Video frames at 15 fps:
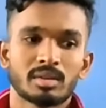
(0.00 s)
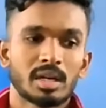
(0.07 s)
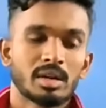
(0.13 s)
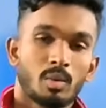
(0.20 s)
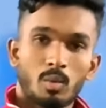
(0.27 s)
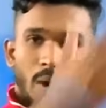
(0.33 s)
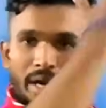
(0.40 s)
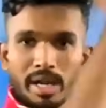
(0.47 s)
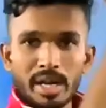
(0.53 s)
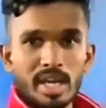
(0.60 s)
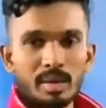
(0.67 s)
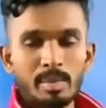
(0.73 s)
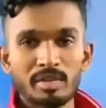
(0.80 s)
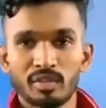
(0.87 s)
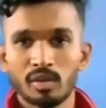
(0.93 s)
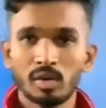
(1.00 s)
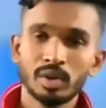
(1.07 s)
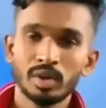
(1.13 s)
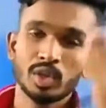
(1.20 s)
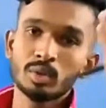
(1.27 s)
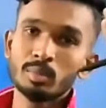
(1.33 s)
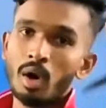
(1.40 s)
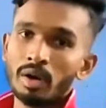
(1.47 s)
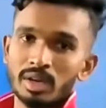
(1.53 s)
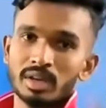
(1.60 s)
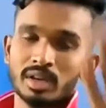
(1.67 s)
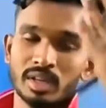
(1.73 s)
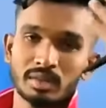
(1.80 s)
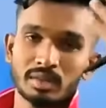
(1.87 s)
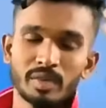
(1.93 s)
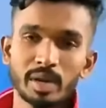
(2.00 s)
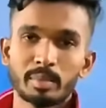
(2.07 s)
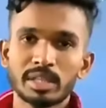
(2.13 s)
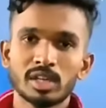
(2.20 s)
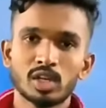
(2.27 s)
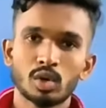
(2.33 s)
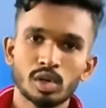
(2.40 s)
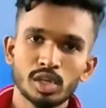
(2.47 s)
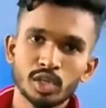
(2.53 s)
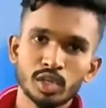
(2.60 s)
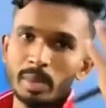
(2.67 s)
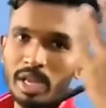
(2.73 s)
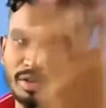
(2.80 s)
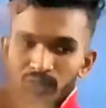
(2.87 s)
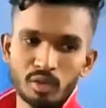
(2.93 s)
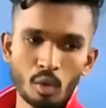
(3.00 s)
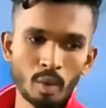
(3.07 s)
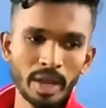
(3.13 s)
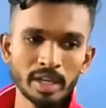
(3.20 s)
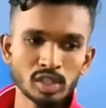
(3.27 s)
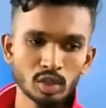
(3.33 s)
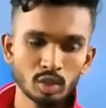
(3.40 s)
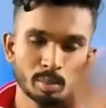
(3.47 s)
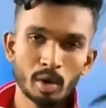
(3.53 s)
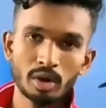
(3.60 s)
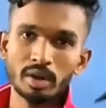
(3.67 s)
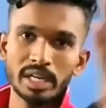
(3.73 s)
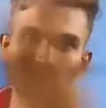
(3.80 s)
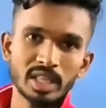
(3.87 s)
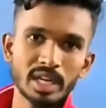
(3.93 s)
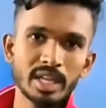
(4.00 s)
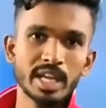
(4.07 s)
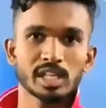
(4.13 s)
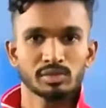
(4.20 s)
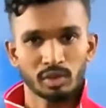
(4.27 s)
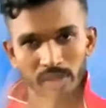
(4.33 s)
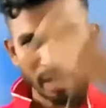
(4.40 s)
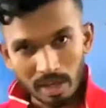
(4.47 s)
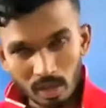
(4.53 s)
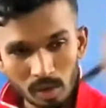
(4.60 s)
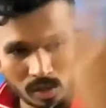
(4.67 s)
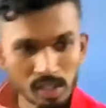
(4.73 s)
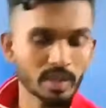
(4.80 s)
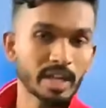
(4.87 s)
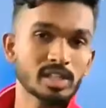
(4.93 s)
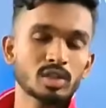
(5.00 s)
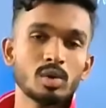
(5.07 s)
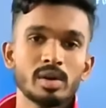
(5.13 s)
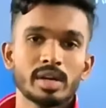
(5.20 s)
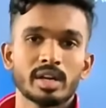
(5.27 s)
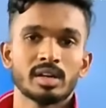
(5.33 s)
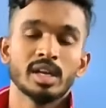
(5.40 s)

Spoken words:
1 year before you bought, when mother told you to buy 4 eggs, you bought only 3 eggs. For that also you get scolded.